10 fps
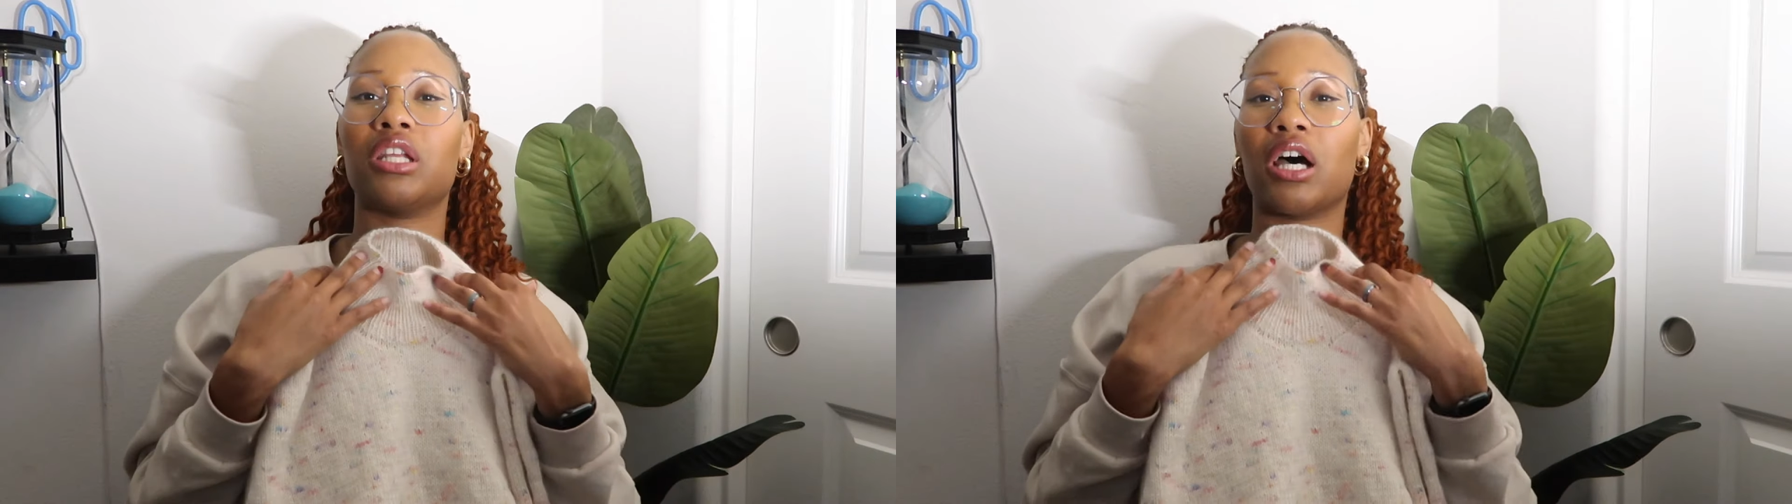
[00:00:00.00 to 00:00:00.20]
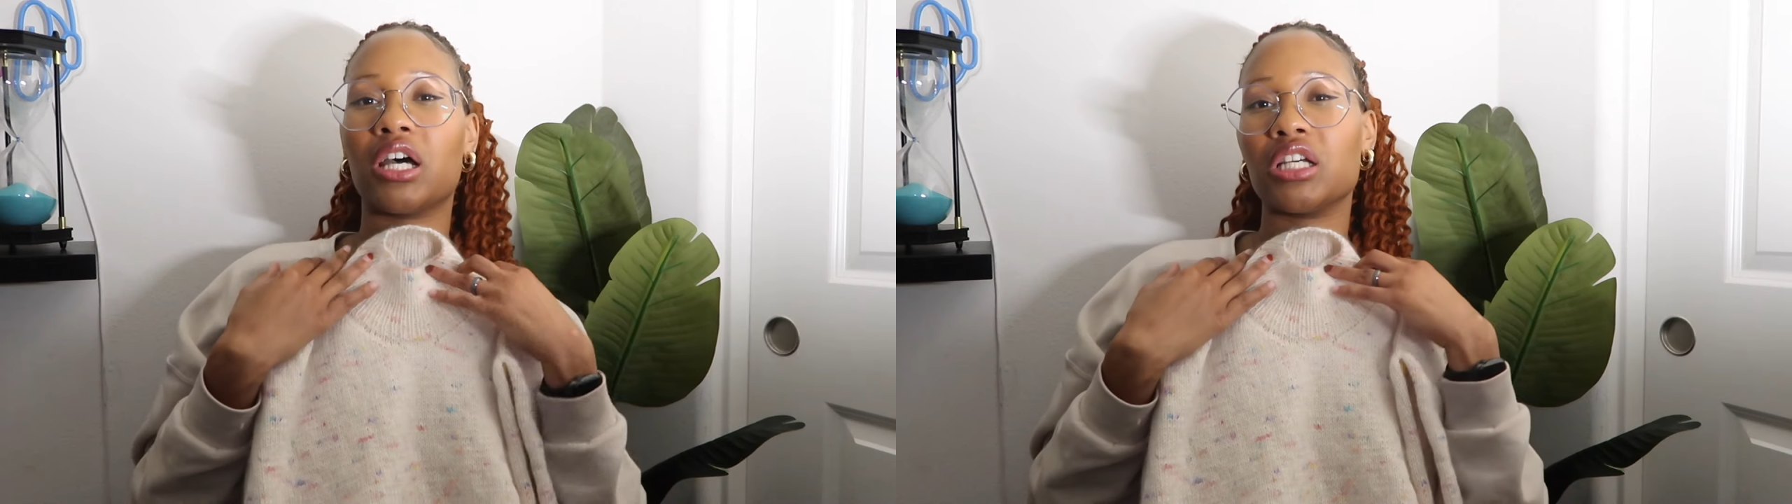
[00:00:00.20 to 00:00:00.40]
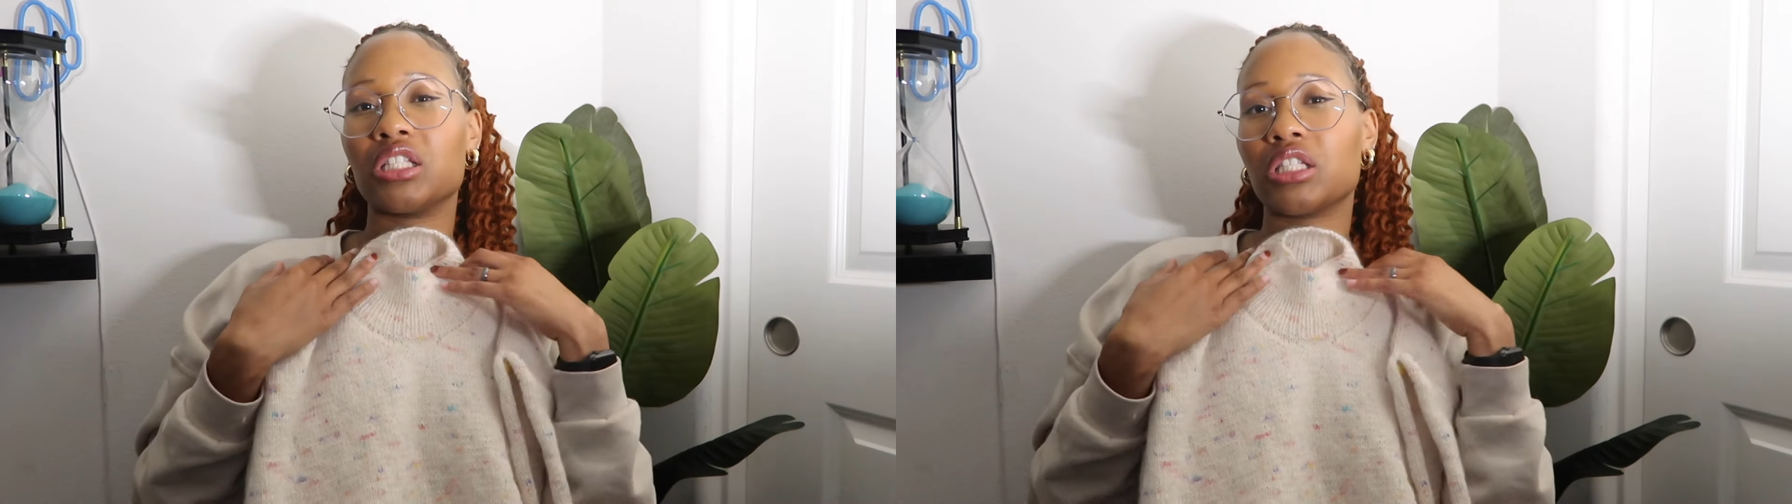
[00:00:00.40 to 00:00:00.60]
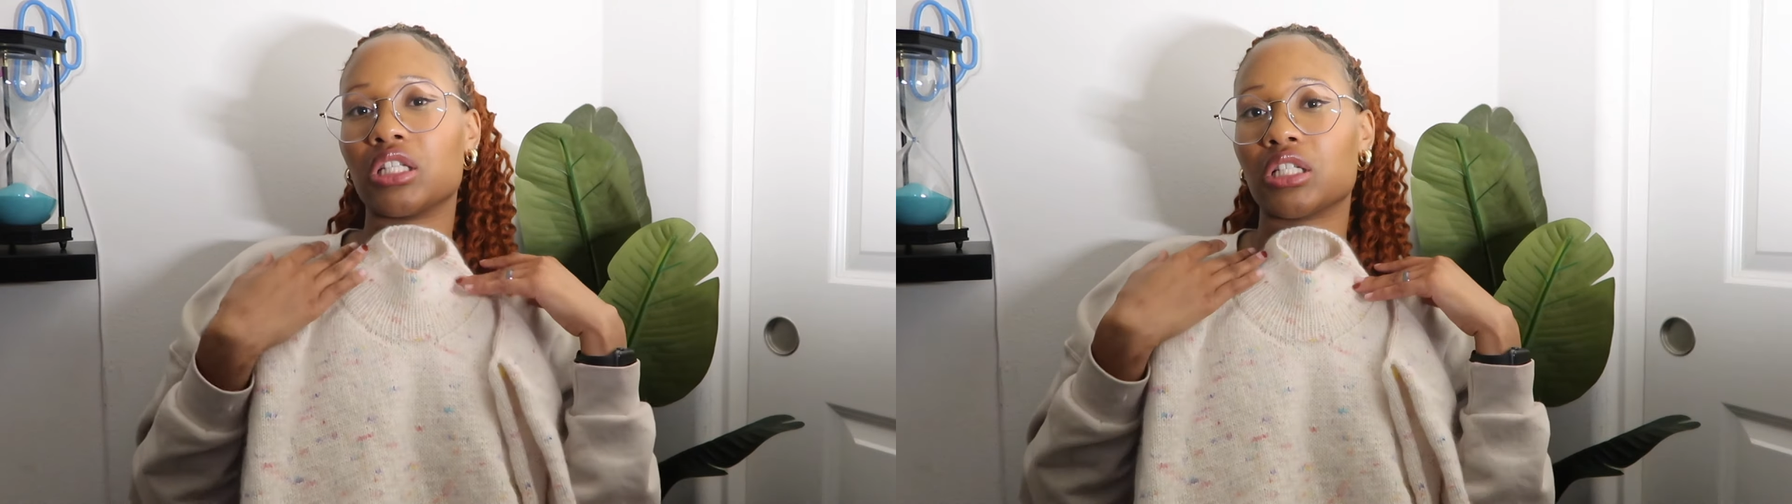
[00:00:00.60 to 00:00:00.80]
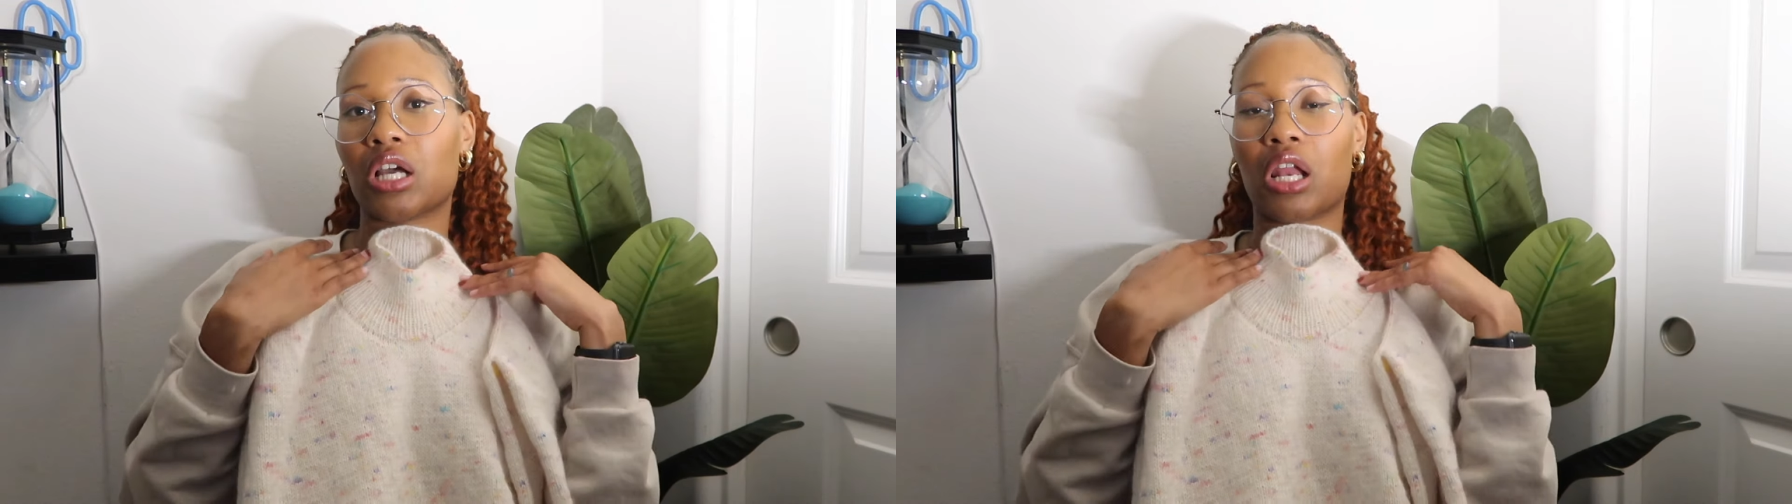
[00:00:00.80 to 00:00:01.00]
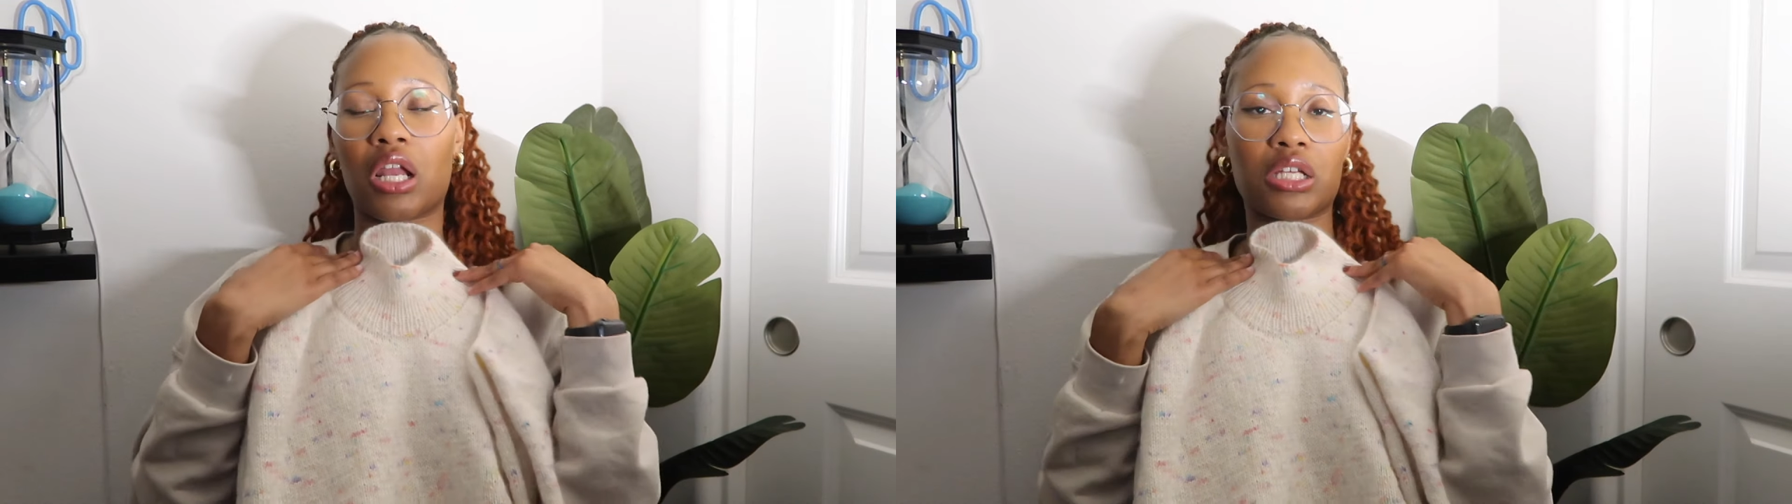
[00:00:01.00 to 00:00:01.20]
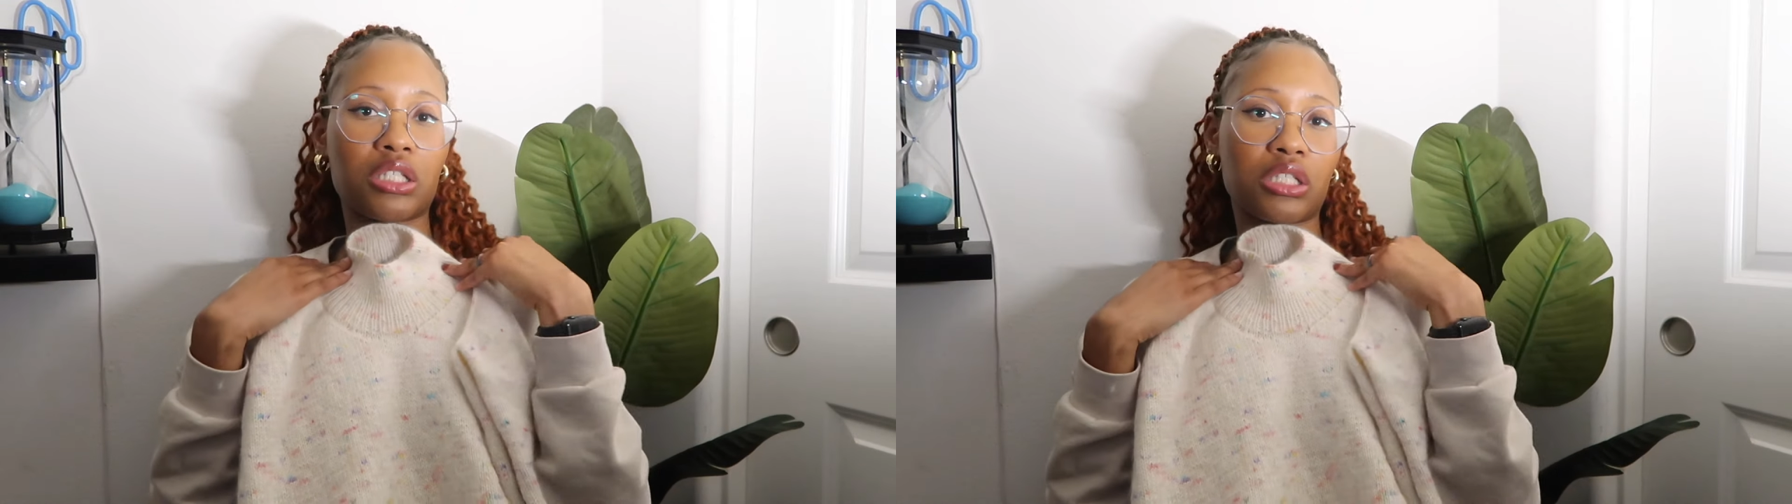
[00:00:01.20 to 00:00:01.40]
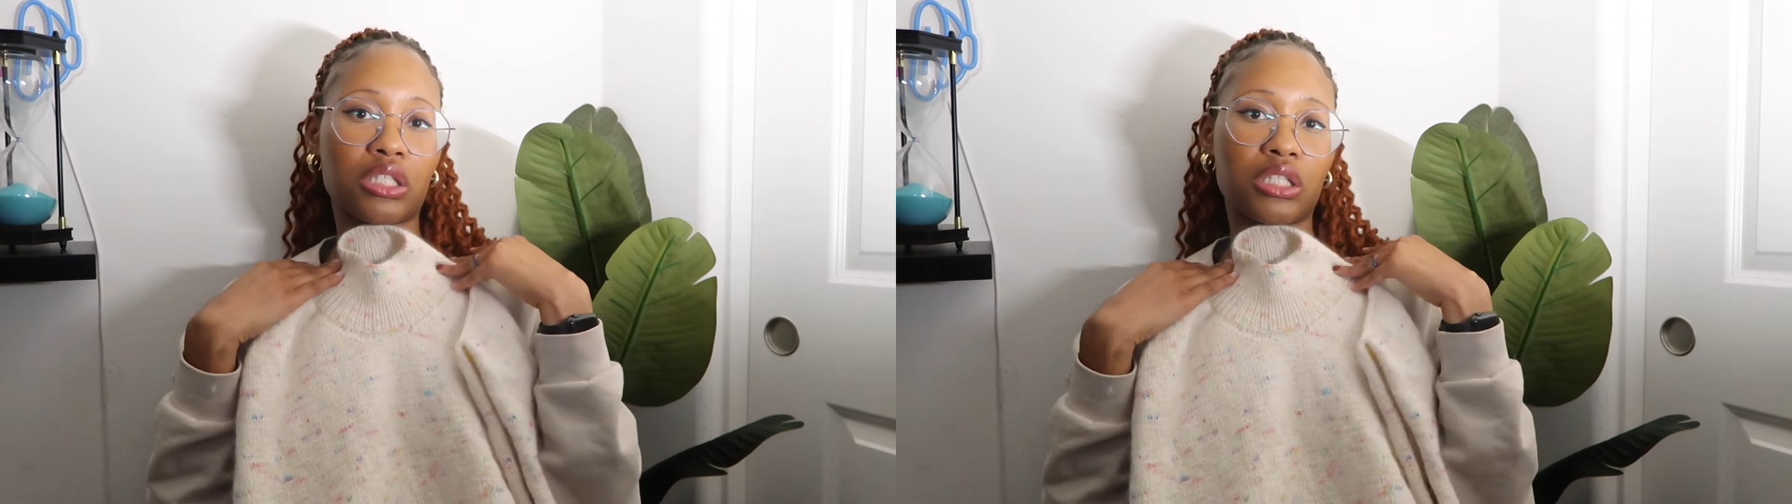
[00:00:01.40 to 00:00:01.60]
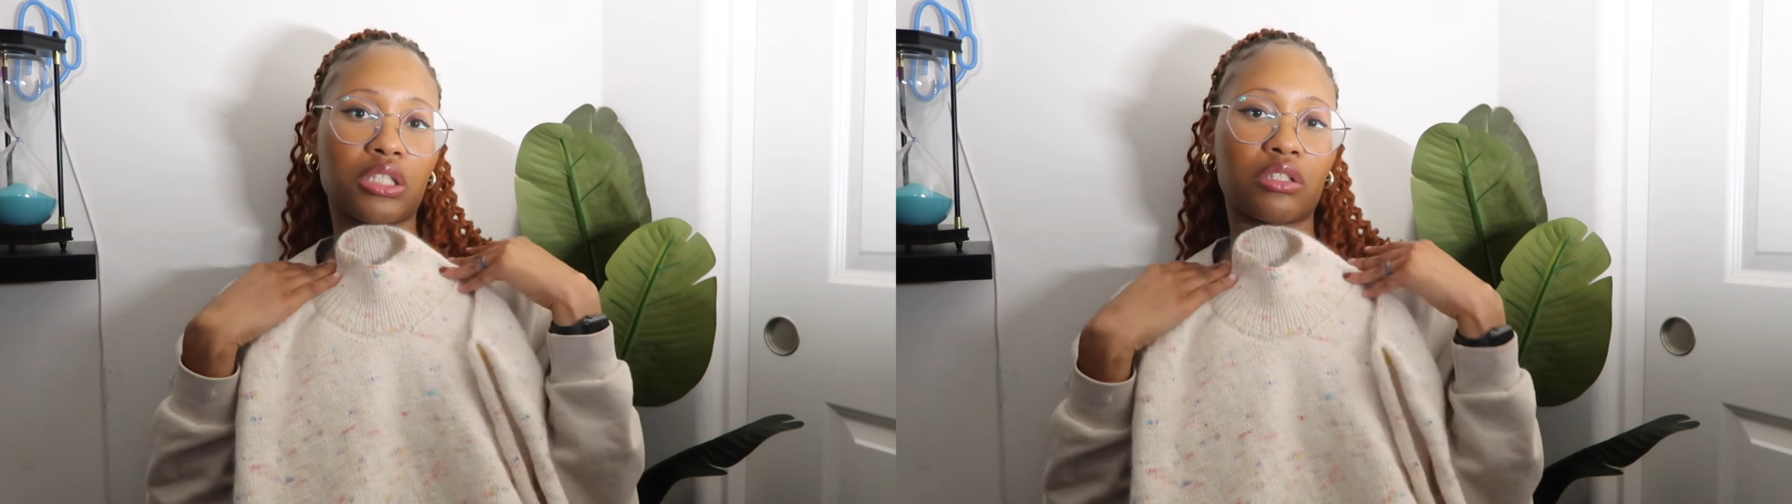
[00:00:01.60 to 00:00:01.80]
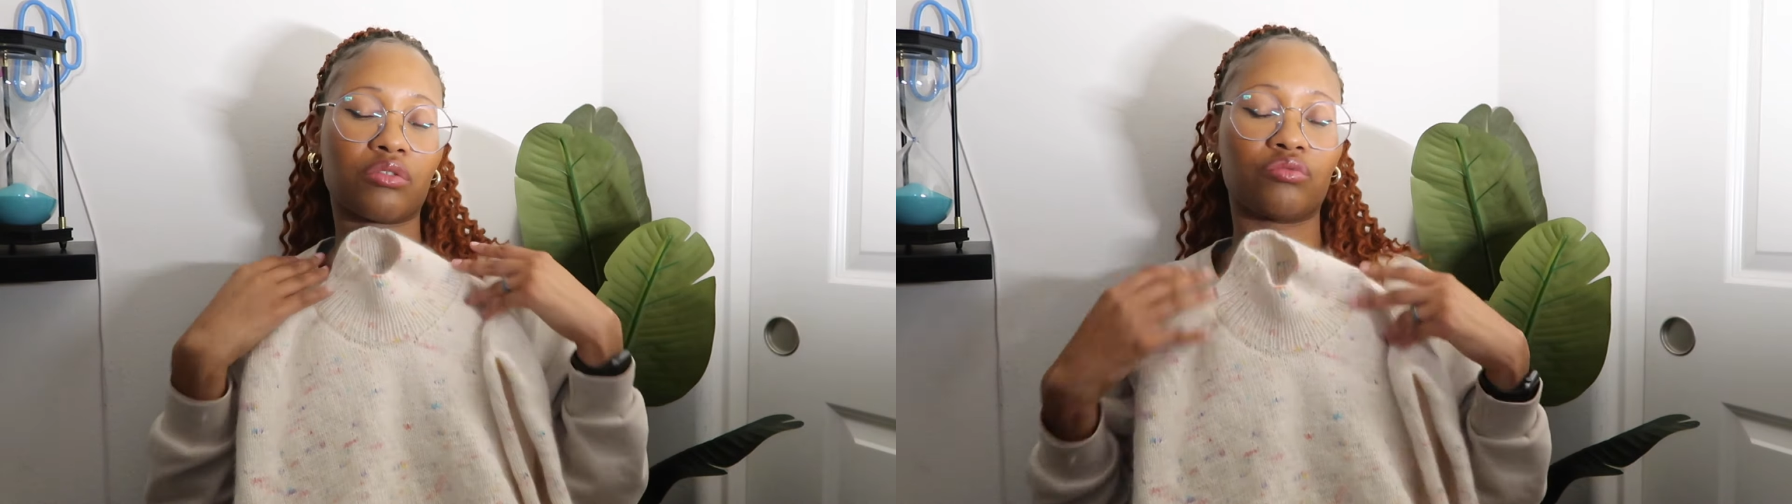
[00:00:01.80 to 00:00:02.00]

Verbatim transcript: nice and classy,